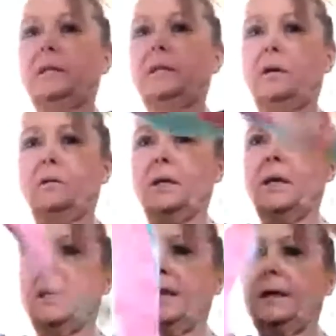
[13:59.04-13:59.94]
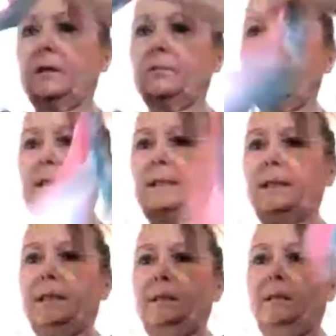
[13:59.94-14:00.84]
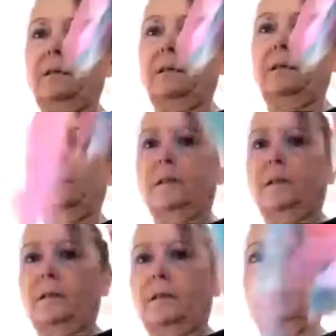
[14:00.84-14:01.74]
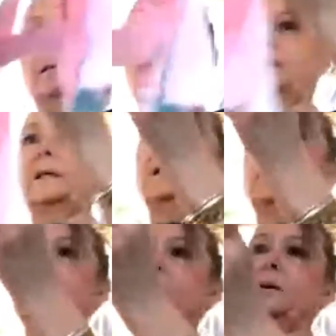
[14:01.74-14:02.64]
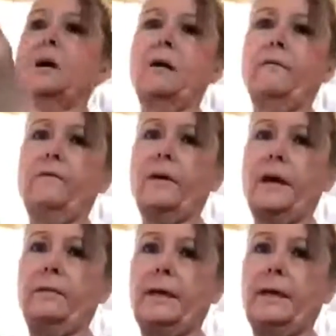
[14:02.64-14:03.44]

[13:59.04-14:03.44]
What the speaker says: So here's what I did. I cut through all 5